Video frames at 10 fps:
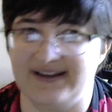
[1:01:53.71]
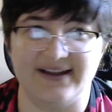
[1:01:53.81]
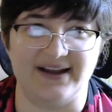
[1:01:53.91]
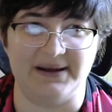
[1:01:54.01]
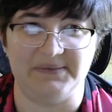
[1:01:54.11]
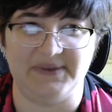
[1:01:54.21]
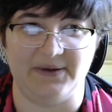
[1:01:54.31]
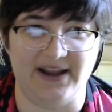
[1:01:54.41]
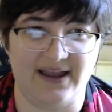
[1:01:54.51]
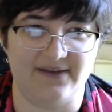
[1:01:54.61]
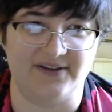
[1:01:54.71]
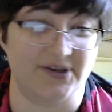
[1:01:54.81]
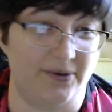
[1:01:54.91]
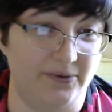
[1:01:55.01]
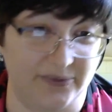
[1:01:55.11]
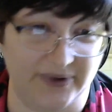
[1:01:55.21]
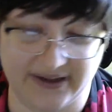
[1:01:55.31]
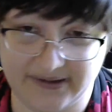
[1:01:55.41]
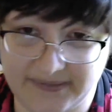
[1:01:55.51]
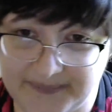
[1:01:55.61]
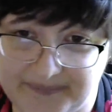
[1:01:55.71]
that would have its own will,